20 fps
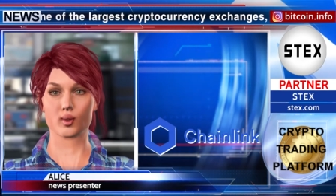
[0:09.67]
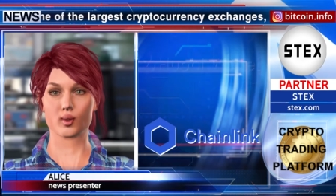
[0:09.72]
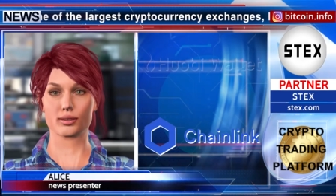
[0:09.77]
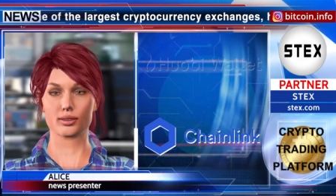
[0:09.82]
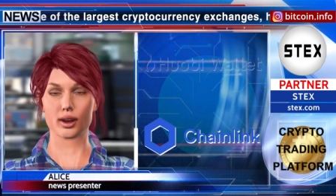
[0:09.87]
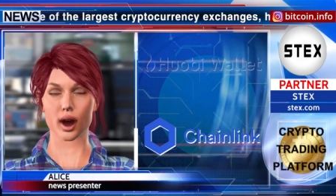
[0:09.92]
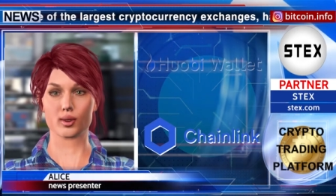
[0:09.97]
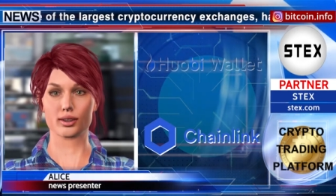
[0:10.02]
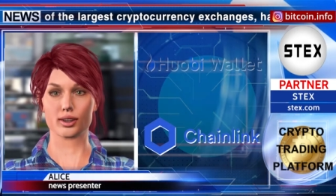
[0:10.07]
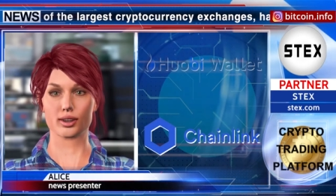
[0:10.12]

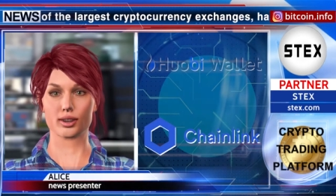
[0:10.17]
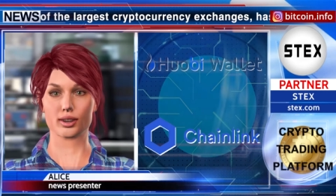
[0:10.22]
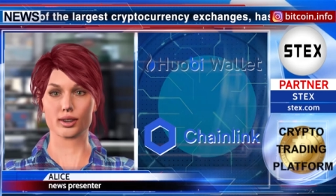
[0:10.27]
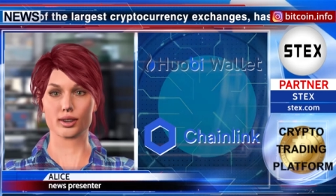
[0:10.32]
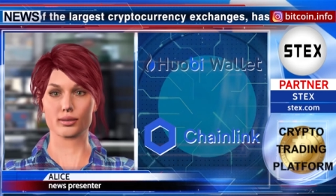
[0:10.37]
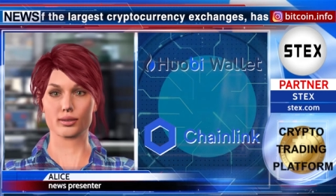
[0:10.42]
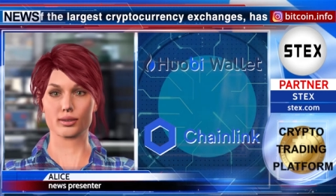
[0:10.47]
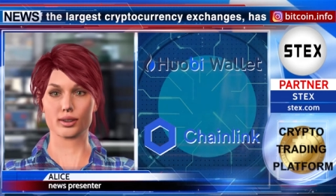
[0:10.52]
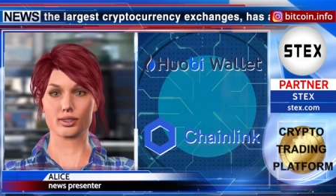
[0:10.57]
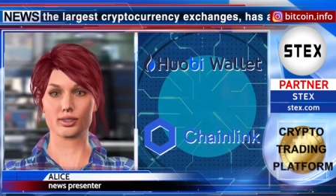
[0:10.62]
According to
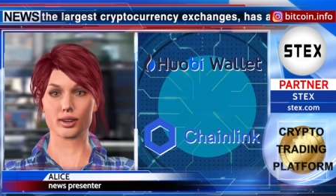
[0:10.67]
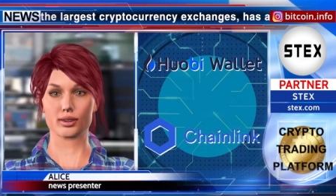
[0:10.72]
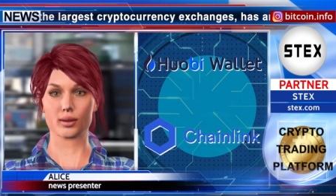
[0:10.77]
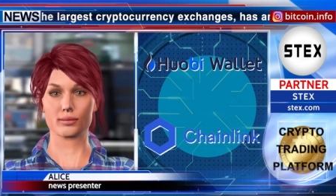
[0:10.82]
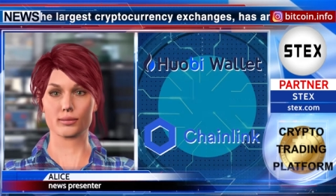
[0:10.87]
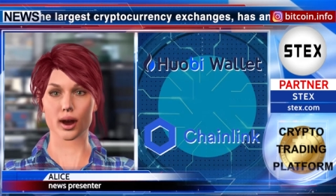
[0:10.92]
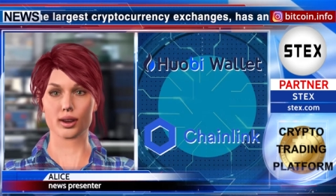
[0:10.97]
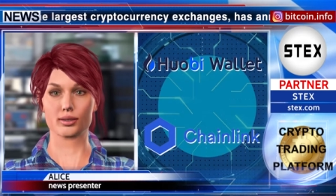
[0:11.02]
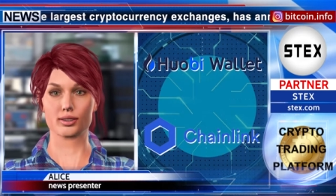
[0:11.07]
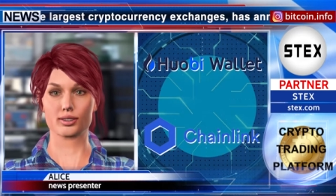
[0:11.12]
the official
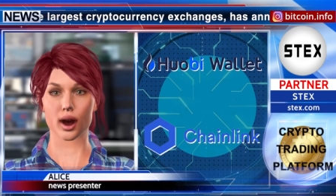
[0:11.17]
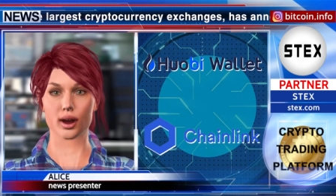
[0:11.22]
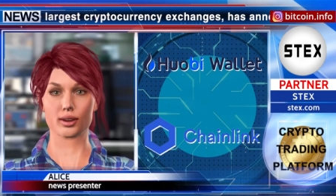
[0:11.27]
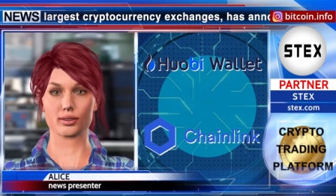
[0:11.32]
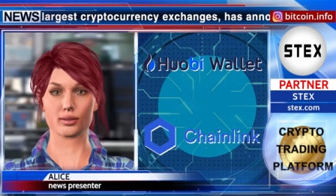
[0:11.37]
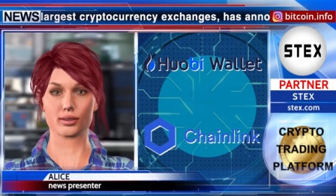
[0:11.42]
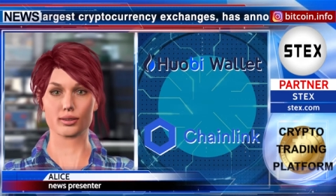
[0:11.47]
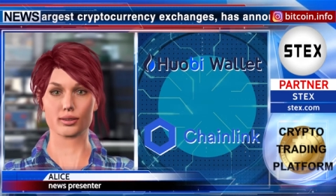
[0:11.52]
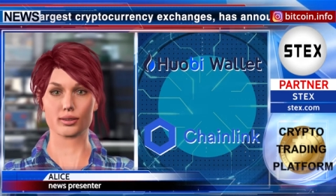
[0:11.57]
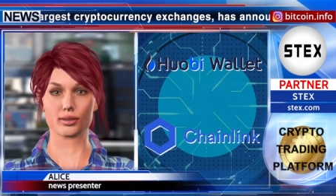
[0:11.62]

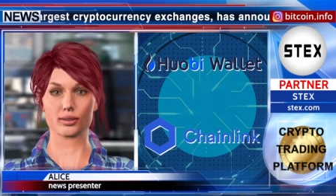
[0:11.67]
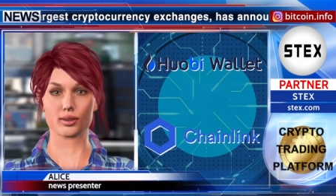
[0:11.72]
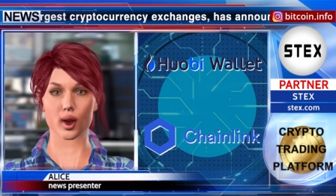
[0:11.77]
announcement,